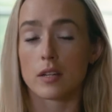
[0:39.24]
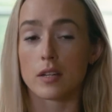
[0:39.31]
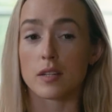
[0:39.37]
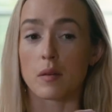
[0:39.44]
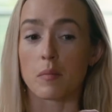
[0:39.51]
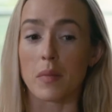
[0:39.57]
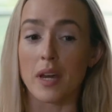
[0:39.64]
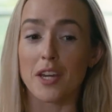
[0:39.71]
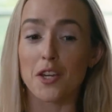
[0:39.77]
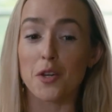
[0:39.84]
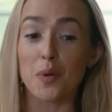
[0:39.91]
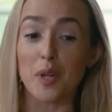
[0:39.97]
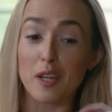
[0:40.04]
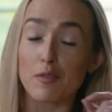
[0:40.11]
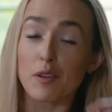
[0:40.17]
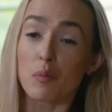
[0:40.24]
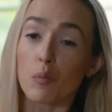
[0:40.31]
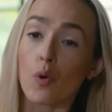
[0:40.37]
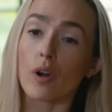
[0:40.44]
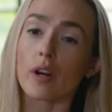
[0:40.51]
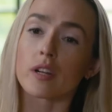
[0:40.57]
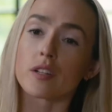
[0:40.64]
Does it make you even
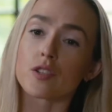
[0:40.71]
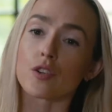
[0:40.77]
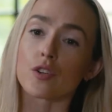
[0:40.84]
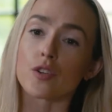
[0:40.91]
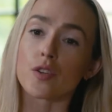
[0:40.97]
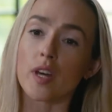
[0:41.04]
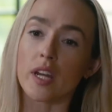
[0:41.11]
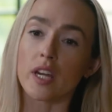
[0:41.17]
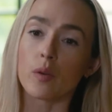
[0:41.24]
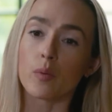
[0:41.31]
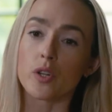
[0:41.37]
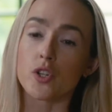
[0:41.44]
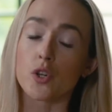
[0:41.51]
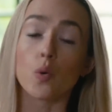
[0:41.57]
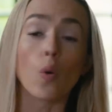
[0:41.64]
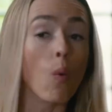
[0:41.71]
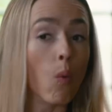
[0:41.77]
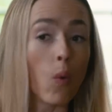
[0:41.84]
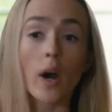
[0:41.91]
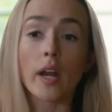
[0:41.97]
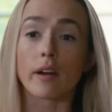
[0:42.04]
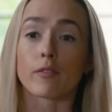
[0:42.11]
more concerned that he would do
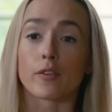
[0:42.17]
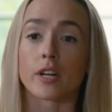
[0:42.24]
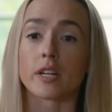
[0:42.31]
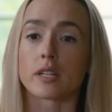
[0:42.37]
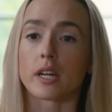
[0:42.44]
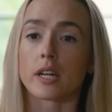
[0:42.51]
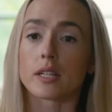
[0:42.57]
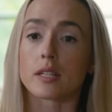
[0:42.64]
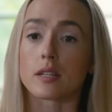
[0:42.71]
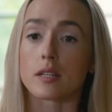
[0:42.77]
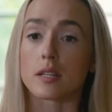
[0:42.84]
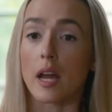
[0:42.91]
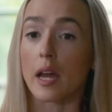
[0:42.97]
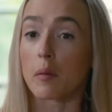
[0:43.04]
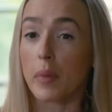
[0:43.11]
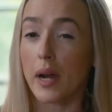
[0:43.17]
whatever it takes to stay in